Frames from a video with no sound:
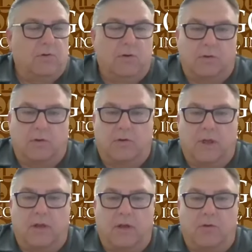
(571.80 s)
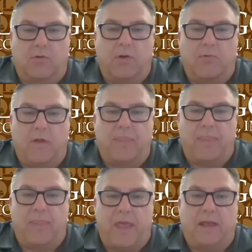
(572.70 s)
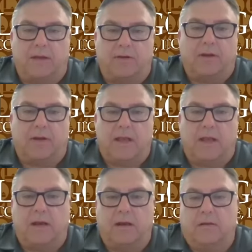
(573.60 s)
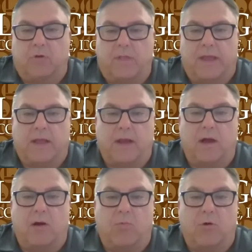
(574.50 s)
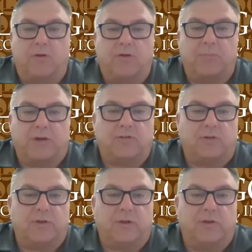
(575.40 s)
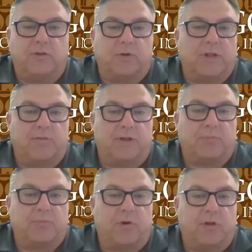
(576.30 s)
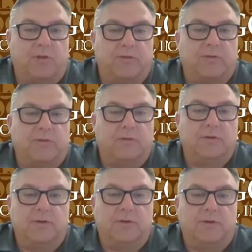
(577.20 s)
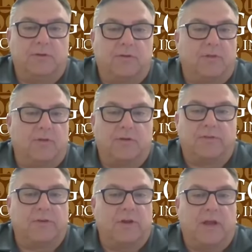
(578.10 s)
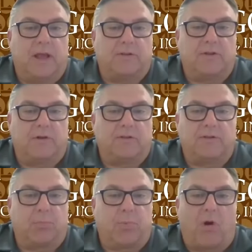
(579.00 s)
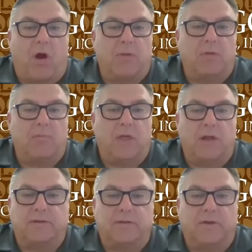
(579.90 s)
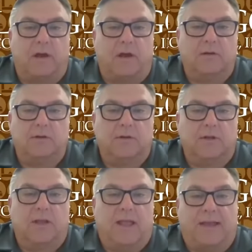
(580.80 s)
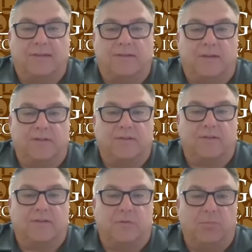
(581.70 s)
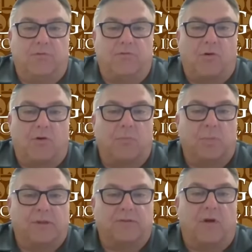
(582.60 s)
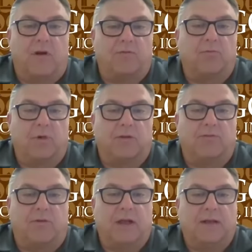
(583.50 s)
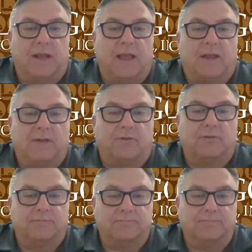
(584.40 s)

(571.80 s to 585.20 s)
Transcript: learning and knowing what they can where they can help, where their specialty is, what they've experienced. So there isn't a problem that hasn't existed before and been solved. We can find the answer.